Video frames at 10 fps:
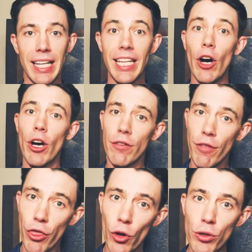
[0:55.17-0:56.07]
Now out
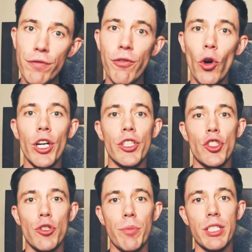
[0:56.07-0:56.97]
of those four
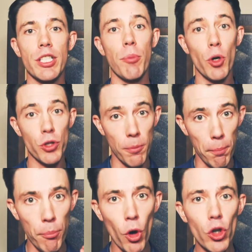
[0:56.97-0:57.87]
instruments, the most
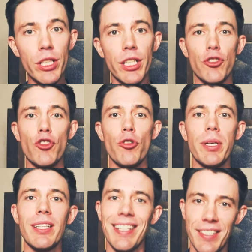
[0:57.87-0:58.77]
important
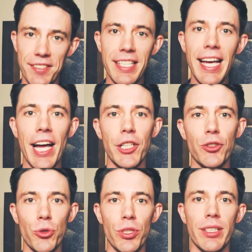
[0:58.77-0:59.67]
instrument is the attitude